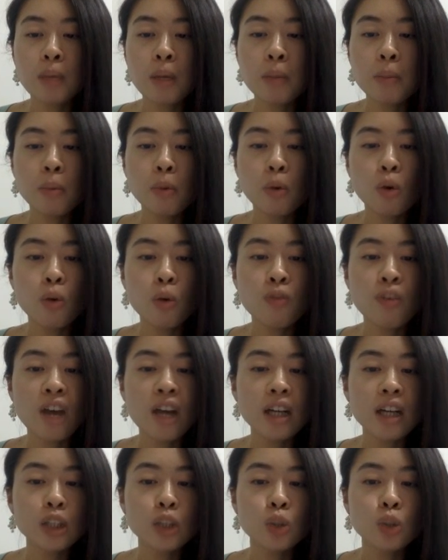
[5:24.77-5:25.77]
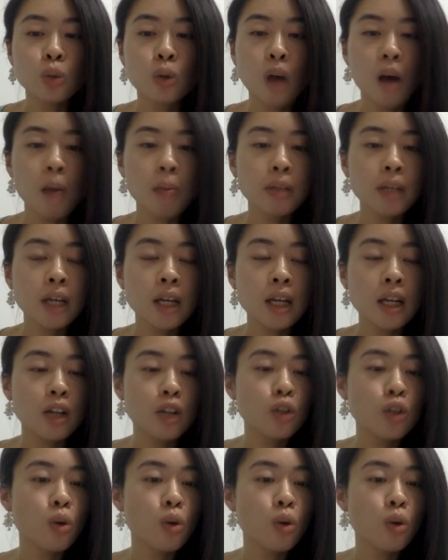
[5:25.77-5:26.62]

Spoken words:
people find it too complicated.